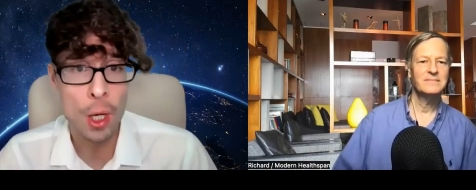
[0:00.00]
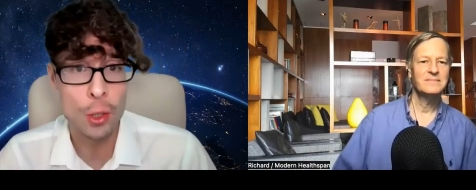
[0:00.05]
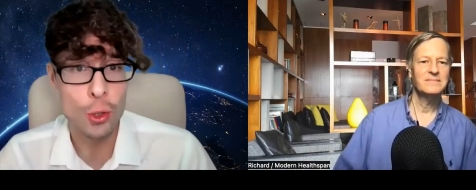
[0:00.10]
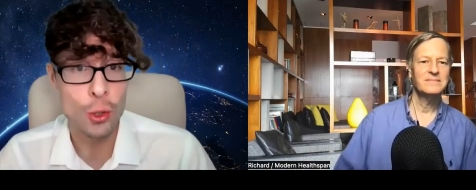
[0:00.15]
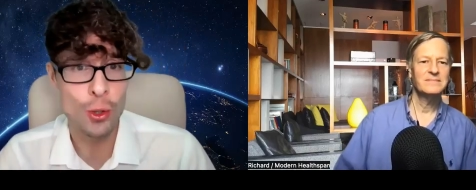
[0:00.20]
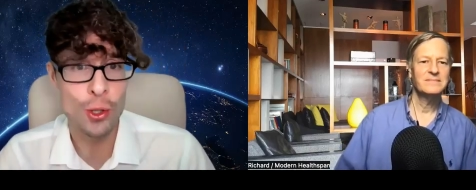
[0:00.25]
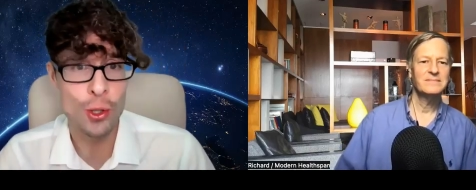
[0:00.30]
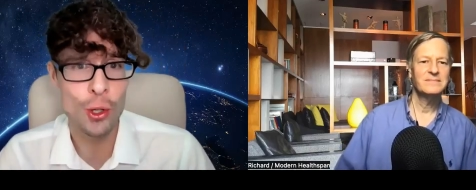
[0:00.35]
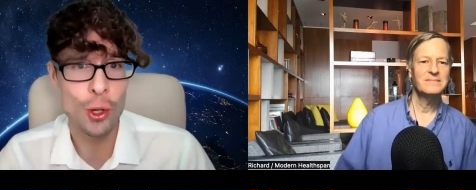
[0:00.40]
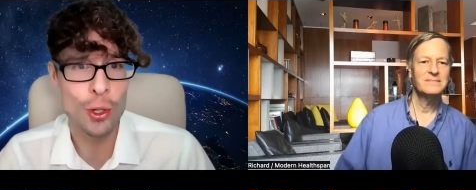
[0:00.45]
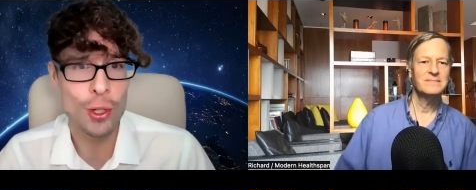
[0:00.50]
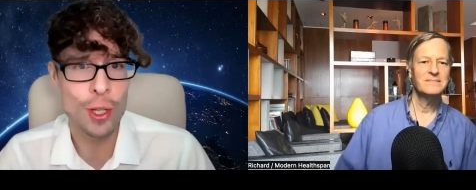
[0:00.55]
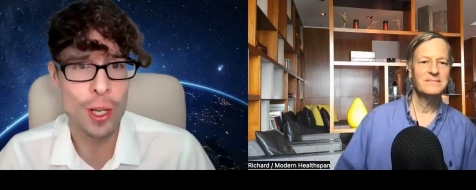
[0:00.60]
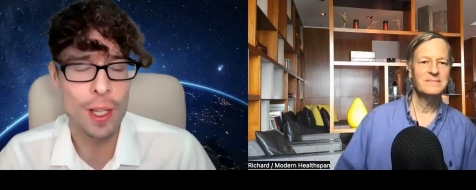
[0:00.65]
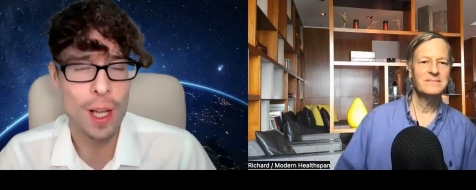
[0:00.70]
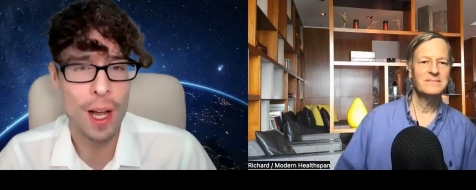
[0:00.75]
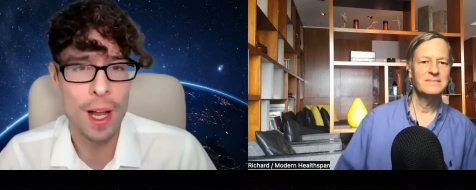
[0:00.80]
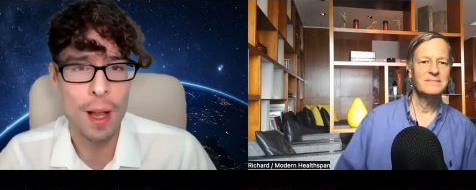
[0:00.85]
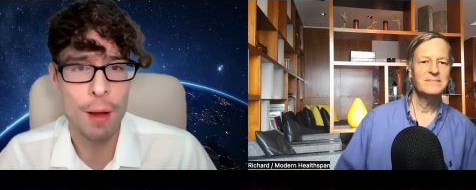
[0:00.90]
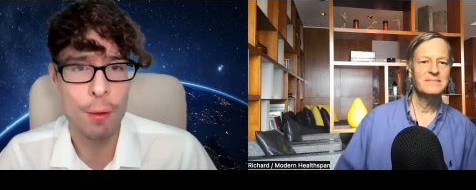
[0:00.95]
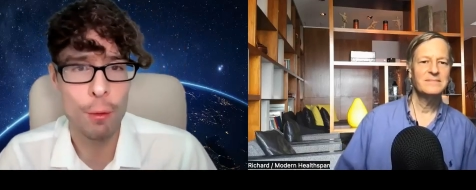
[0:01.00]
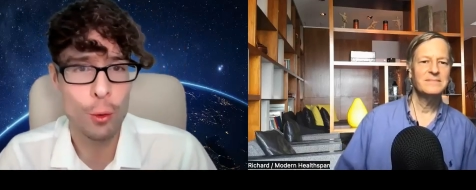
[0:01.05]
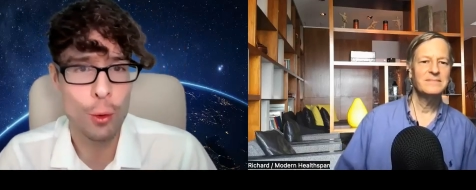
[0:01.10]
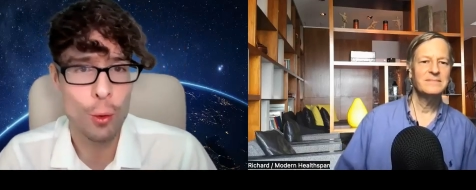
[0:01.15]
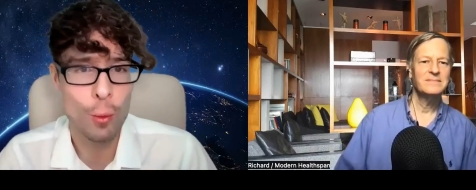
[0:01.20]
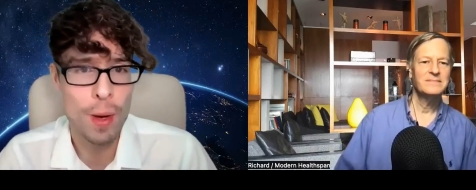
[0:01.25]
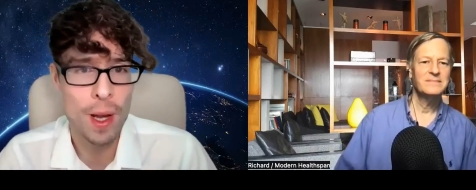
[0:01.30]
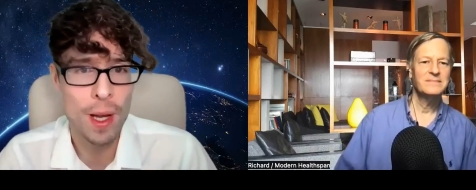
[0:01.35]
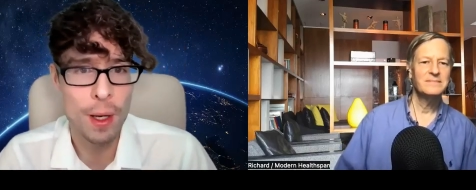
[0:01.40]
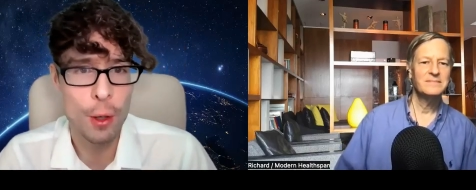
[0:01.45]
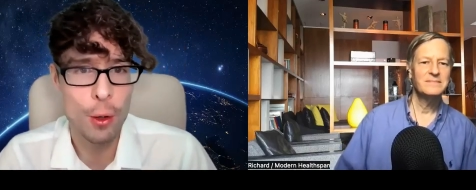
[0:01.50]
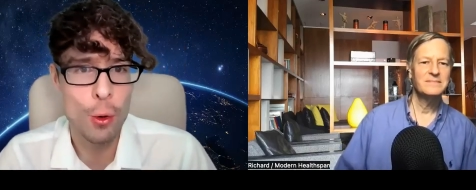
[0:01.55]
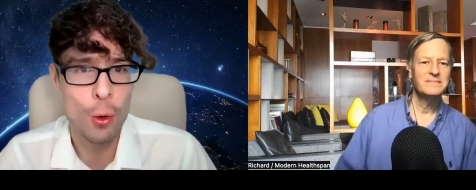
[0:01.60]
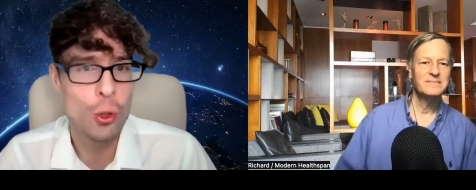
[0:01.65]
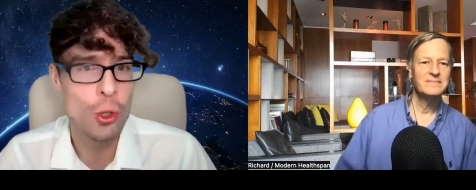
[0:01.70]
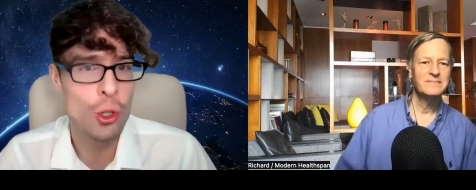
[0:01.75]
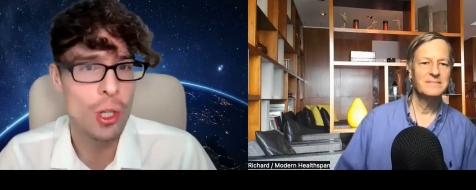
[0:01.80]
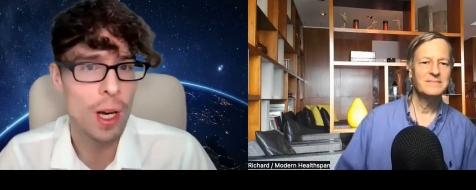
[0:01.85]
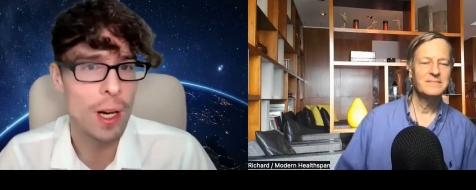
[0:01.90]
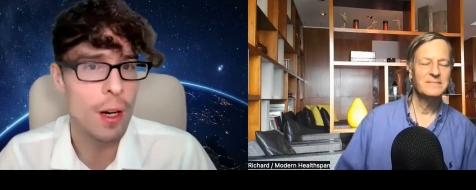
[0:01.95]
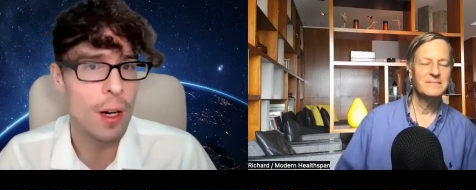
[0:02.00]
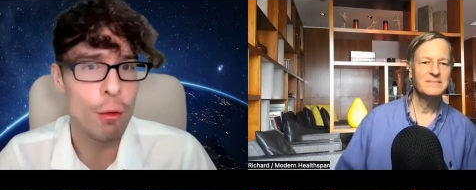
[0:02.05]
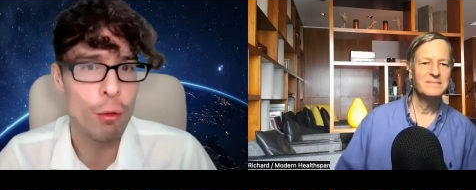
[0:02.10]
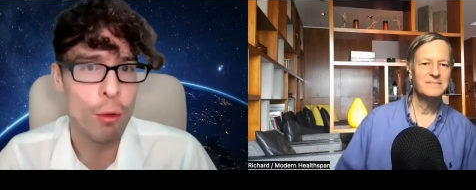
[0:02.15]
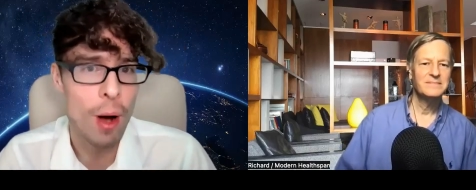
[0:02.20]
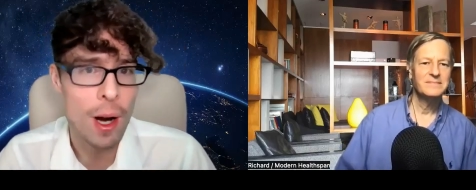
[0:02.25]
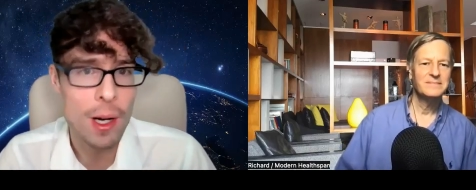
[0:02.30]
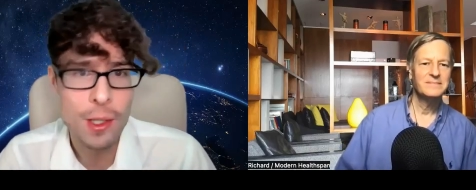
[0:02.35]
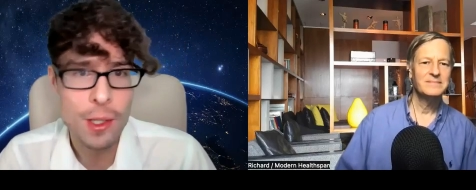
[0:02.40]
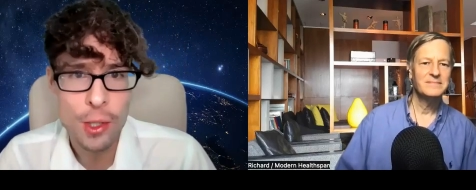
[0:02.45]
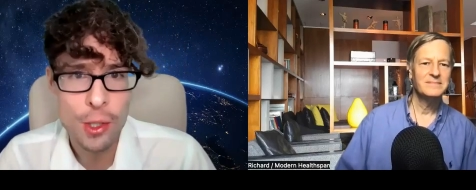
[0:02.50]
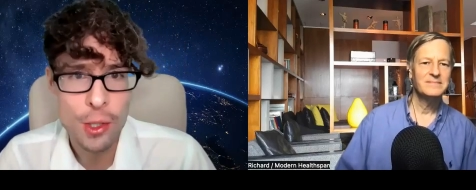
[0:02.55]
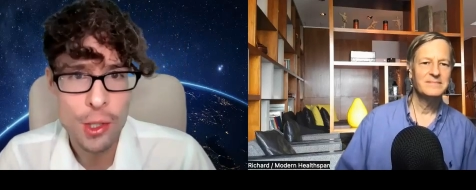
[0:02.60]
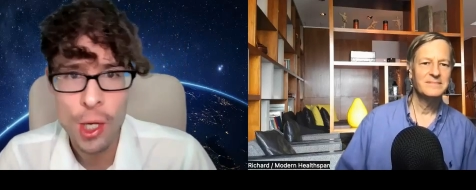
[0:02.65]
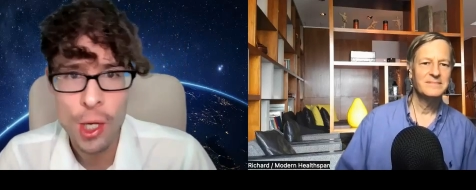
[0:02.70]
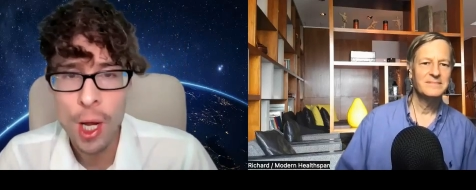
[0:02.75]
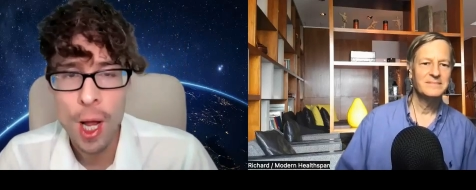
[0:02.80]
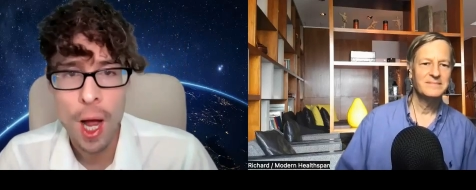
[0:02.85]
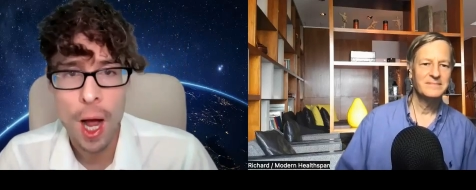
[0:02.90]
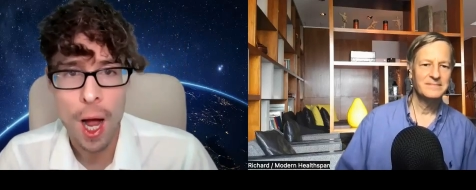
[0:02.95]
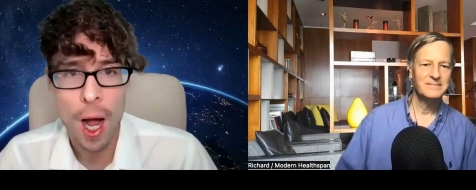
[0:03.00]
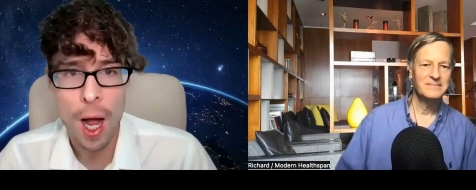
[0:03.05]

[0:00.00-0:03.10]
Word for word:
Speaker 1: So it's not that I have to make huge sacrifices.